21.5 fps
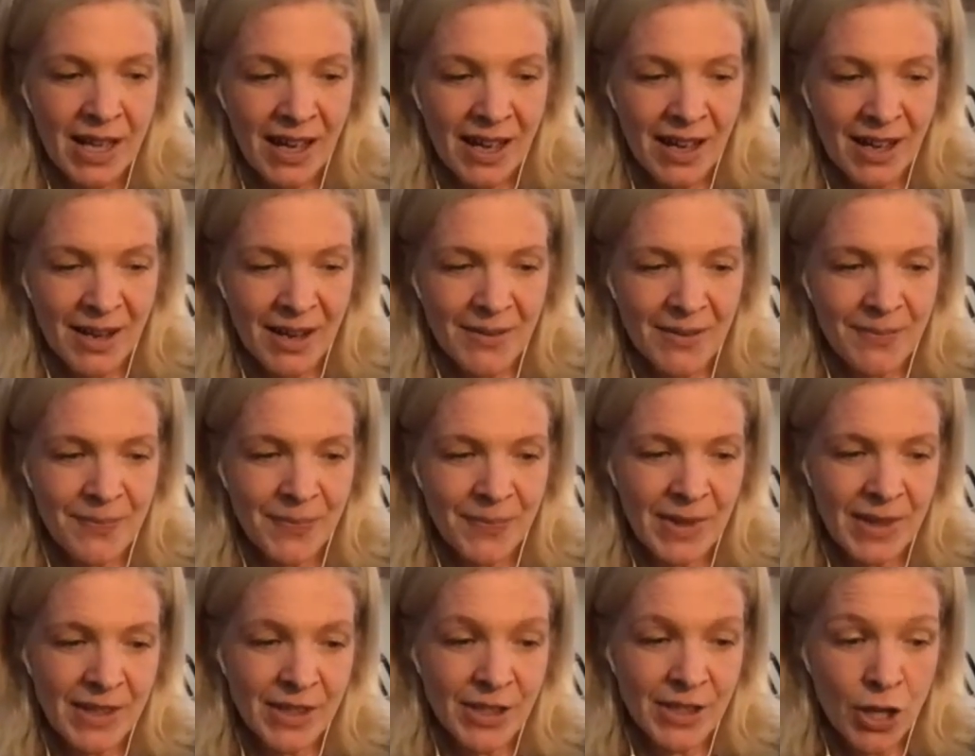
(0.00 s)

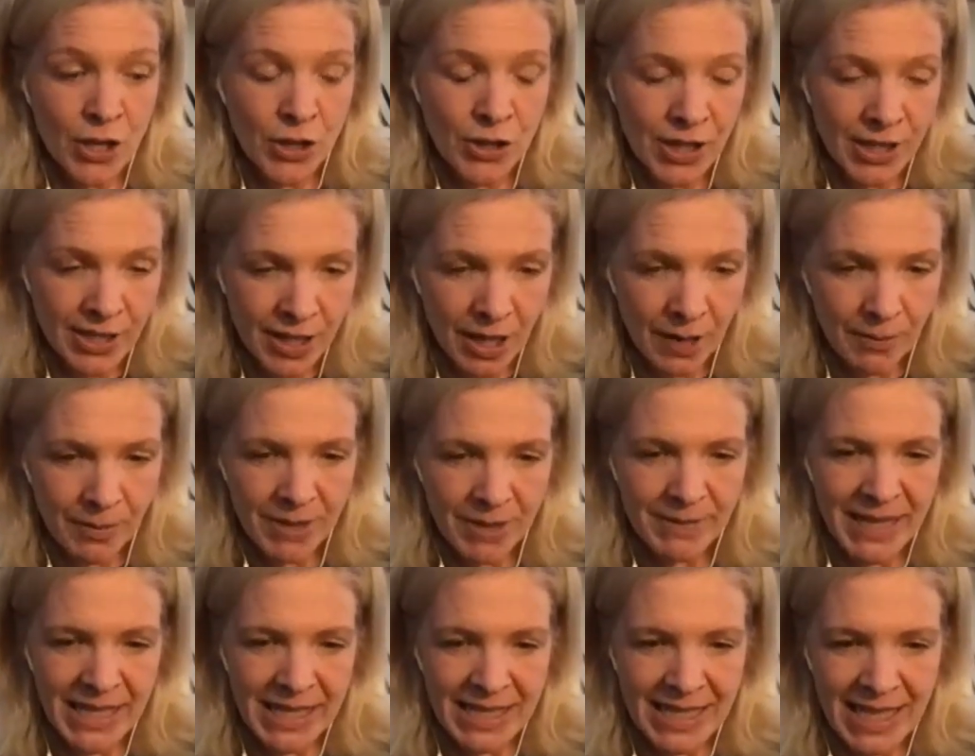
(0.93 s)
Um, so the
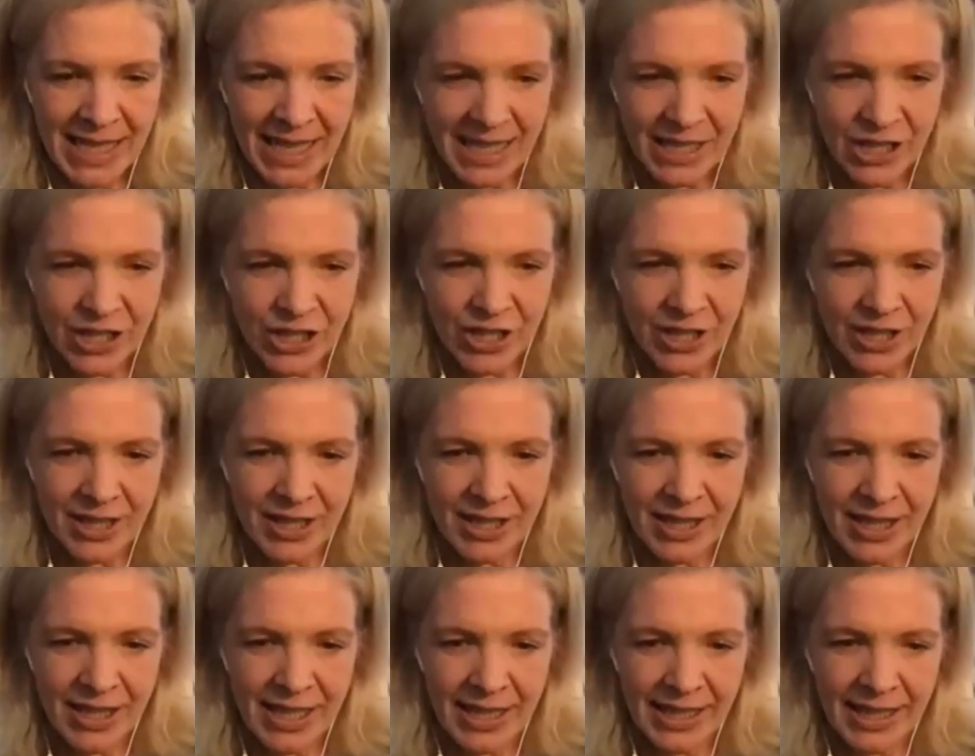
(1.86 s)

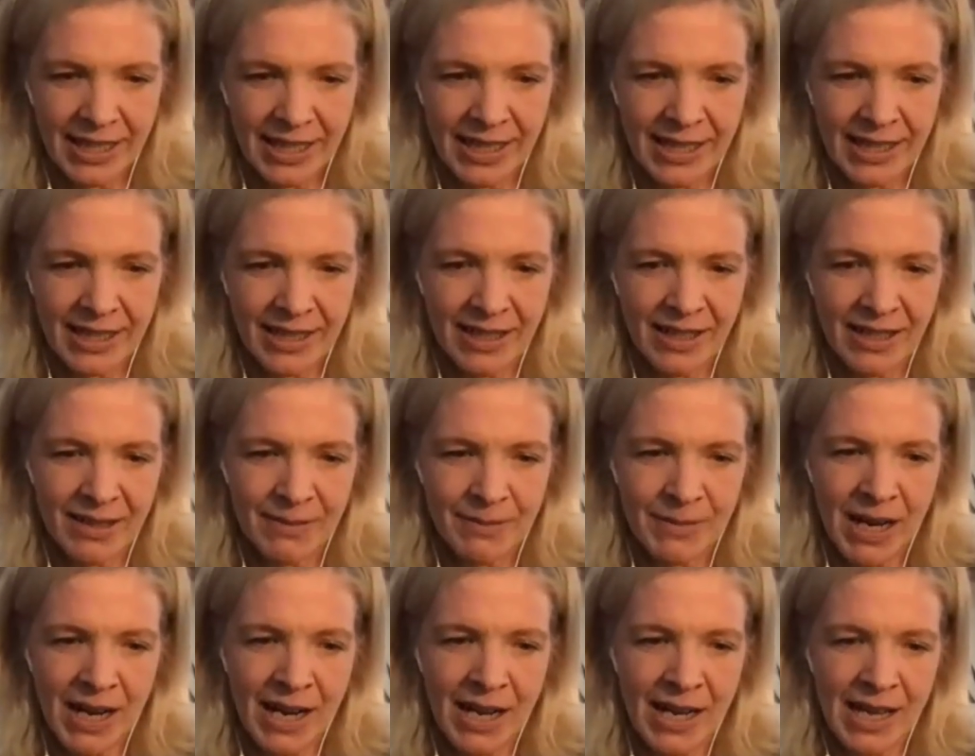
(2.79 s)
supplementation thing, um,
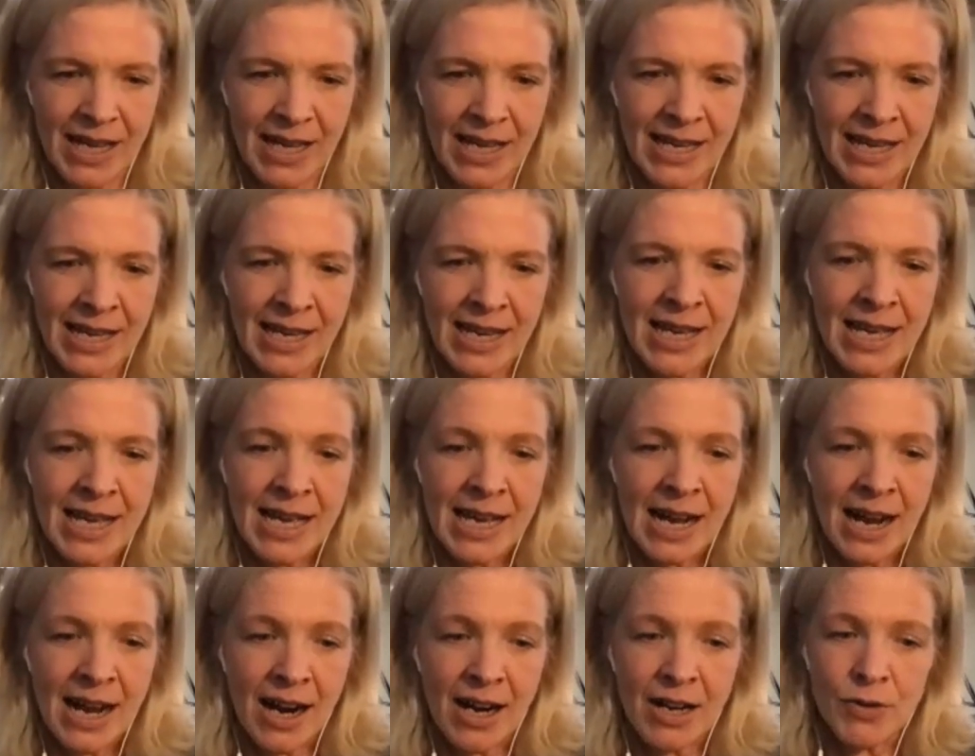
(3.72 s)
I,
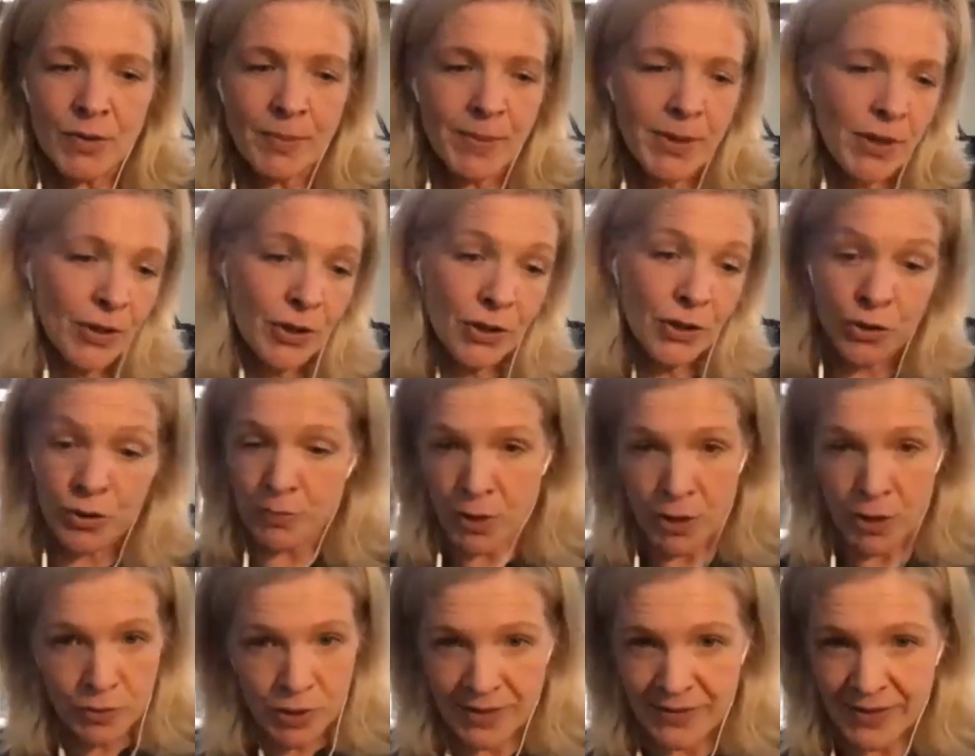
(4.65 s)
I, would be on a good
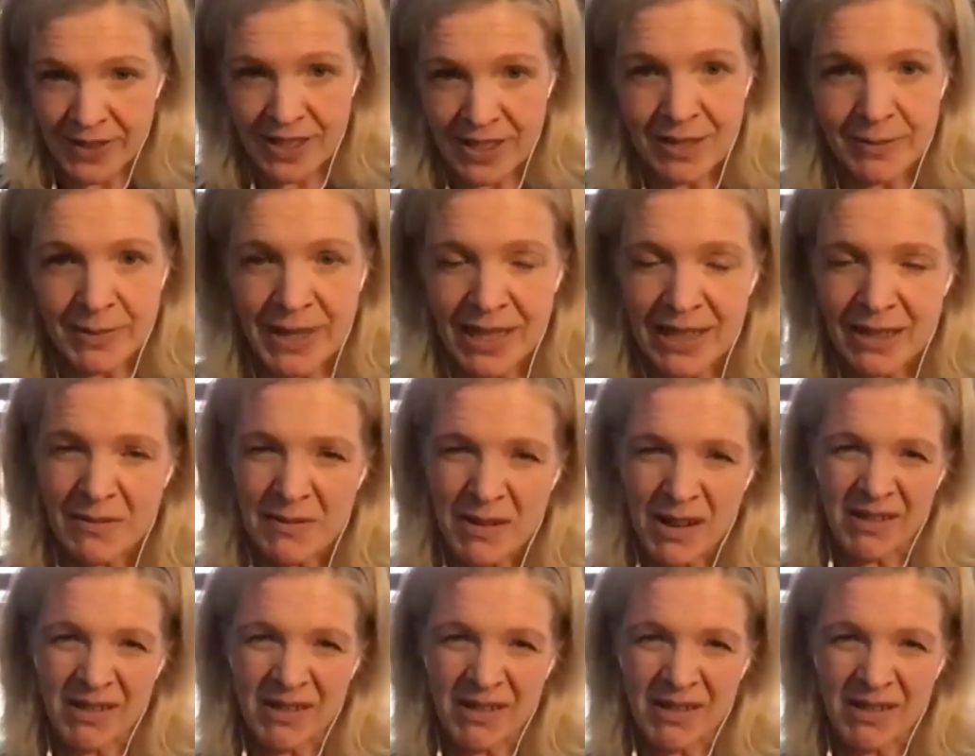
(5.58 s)
multivitamin.